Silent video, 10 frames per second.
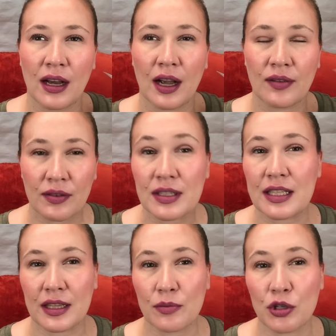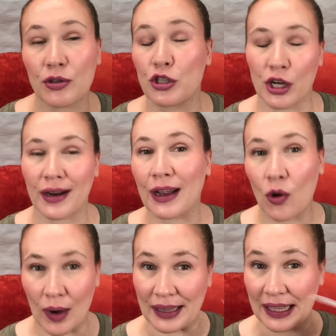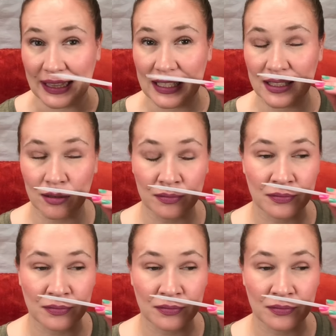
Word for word: I've never seen them do a cherry quite like this.